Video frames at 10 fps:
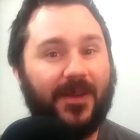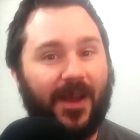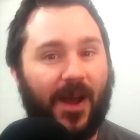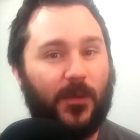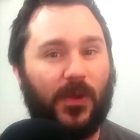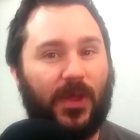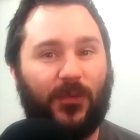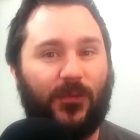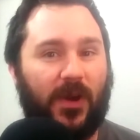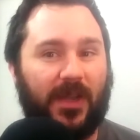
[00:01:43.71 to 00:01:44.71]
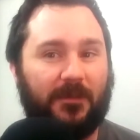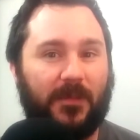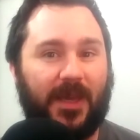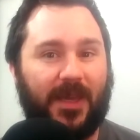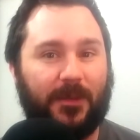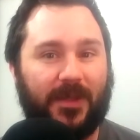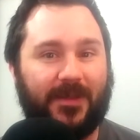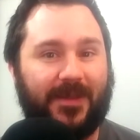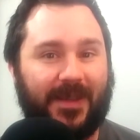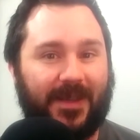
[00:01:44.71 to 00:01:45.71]
A really funny meme,
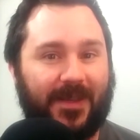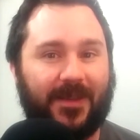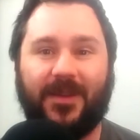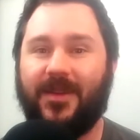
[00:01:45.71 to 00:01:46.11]
indeed.